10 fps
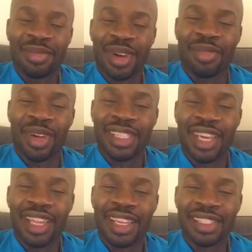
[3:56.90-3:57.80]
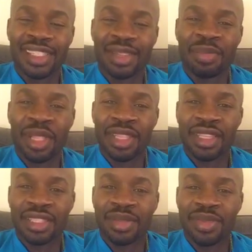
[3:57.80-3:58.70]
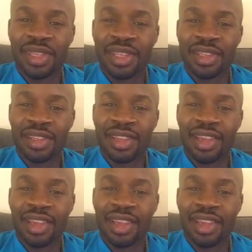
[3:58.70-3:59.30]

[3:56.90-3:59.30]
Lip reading: My dad has this ability to be